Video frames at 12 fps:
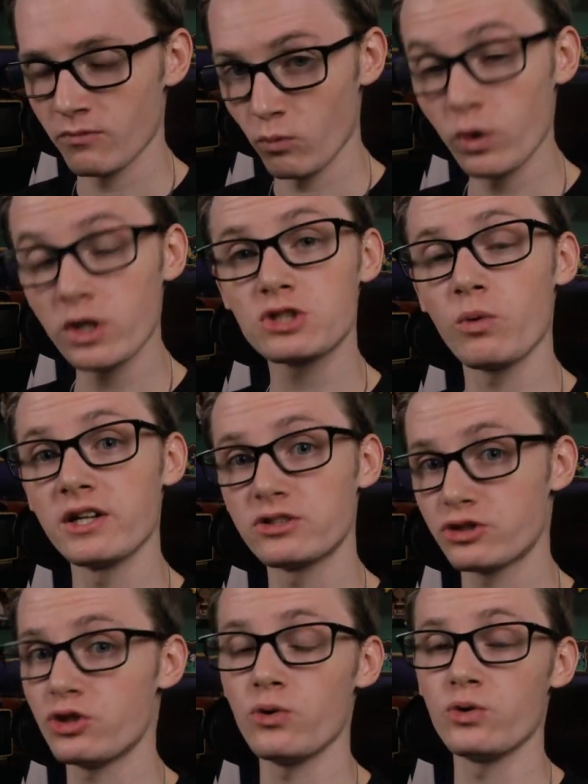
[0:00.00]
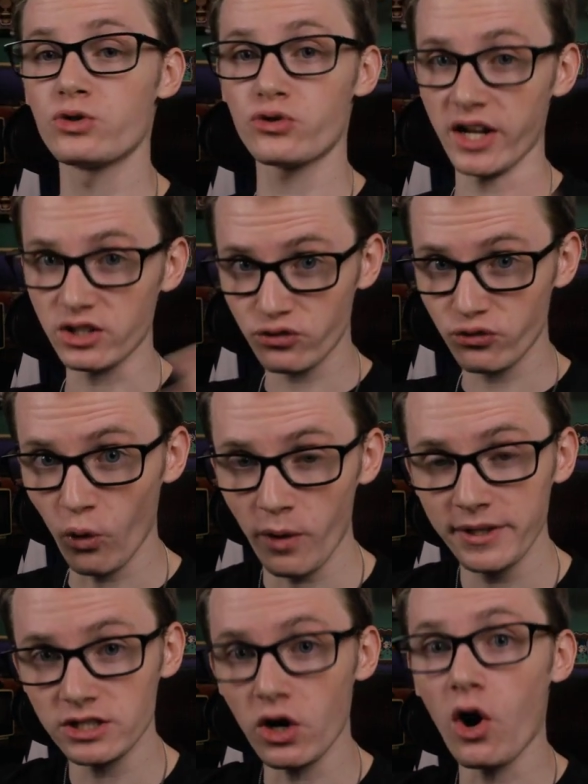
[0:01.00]
which was to transform
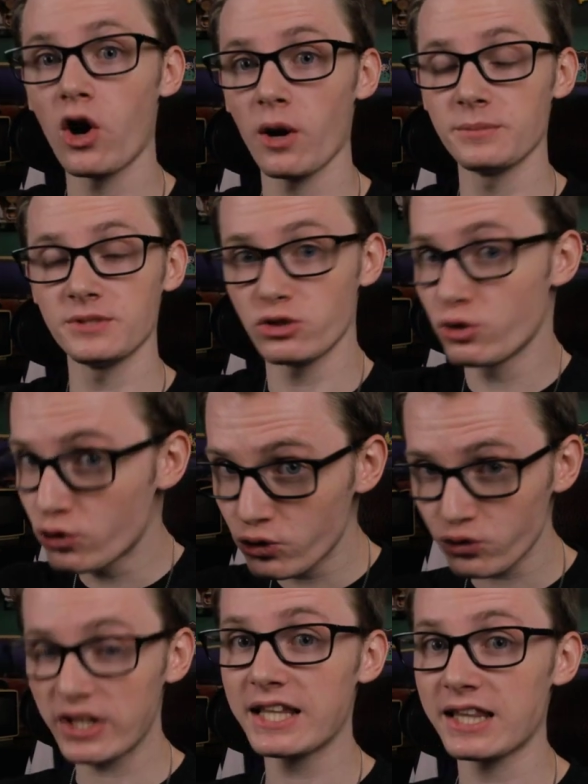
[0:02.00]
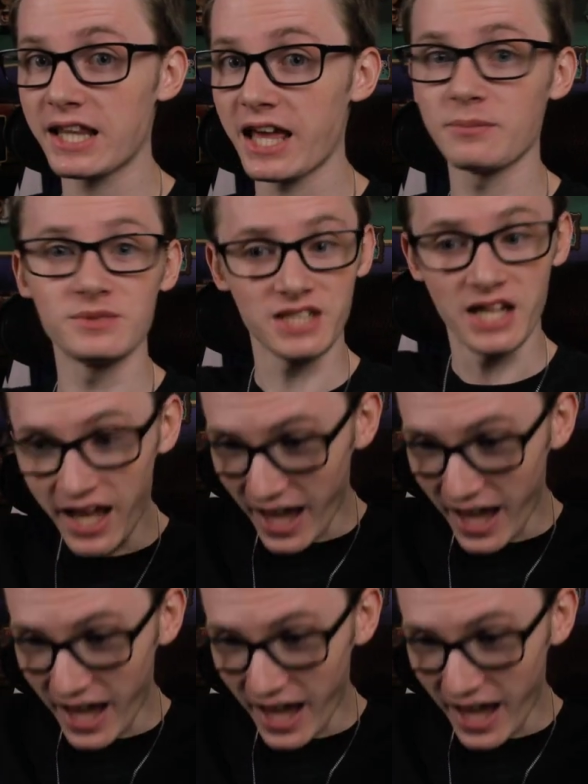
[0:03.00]
his arms into tree limbs